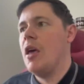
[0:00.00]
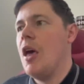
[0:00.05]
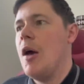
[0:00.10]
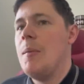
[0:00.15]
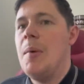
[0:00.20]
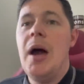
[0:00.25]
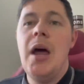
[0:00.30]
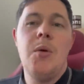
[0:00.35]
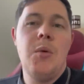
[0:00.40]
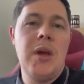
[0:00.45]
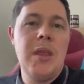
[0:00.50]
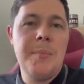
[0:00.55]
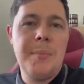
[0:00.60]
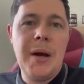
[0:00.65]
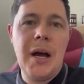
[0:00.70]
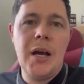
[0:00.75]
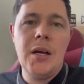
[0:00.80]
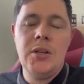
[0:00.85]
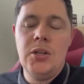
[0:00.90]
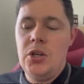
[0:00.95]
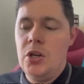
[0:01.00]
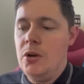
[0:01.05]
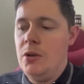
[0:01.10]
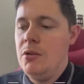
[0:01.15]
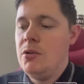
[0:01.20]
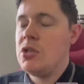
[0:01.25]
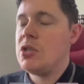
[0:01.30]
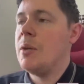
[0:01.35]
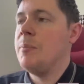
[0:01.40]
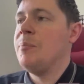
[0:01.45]
But anyway, the bad
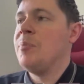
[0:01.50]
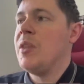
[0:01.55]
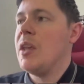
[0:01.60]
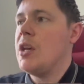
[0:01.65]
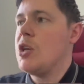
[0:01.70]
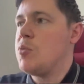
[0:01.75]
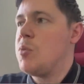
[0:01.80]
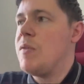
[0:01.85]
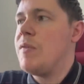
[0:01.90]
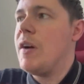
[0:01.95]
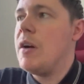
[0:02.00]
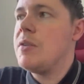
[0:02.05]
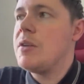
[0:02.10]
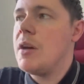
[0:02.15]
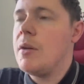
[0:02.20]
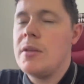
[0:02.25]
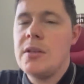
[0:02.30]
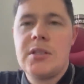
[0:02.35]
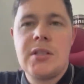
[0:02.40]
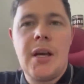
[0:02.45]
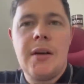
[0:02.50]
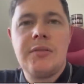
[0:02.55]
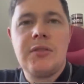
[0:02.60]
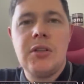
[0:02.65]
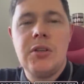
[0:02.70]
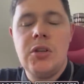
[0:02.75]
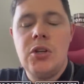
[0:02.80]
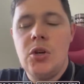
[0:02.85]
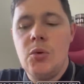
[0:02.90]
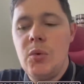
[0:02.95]
news is we found out this
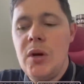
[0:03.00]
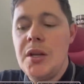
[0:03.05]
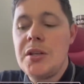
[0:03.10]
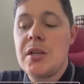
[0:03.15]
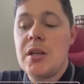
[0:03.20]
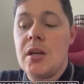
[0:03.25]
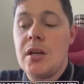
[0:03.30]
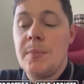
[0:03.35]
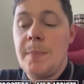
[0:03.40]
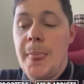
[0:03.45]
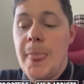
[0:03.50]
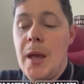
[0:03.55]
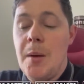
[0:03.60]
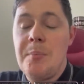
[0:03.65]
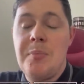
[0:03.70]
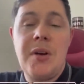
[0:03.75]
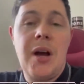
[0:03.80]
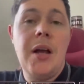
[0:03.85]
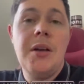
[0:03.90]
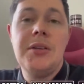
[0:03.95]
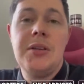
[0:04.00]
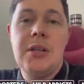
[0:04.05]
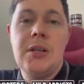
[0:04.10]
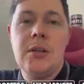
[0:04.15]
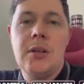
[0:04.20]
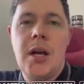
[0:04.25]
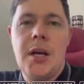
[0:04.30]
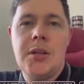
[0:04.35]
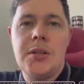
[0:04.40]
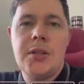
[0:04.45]
afternoon we had a brand deal
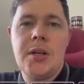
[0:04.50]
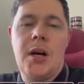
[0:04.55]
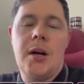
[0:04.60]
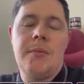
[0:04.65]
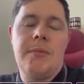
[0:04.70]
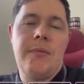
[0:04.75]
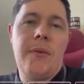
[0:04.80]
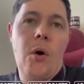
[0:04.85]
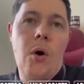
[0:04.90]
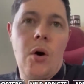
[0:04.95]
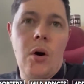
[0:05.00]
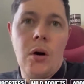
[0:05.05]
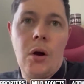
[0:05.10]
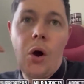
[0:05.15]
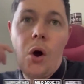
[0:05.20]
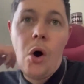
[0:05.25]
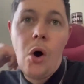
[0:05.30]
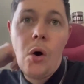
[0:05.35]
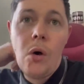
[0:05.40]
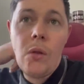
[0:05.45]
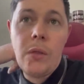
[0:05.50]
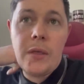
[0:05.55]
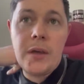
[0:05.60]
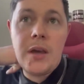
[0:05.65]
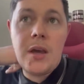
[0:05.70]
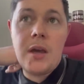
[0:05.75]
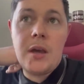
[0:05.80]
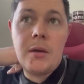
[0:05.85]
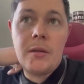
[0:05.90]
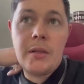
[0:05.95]
lined up for all
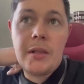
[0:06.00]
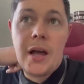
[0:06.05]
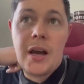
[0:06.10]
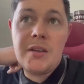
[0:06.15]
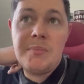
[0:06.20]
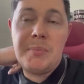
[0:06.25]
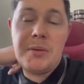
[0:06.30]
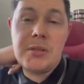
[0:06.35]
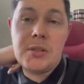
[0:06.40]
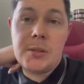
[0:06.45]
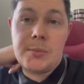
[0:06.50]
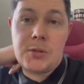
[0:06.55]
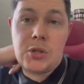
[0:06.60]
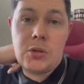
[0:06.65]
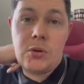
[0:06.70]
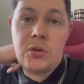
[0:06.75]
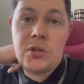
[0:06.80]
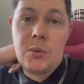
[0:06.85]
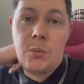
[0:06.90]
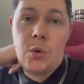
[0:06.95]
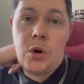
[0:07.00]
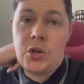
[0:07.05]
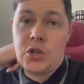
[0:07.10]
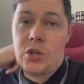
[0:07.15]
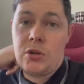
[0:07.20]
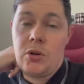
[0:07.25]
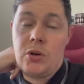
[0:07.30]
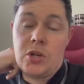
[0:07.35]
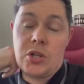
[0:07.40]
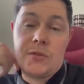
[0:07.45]
the live build-up shows and
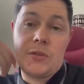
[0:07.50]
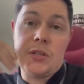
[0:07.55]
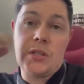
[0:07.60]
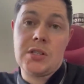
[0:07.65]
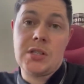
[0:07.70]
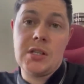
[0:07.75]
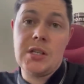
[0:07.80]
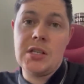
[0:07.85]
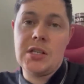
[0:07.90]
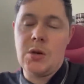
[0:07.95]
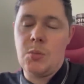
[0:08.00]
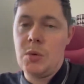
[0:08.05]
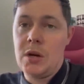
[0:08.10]
watch-alongs for the season.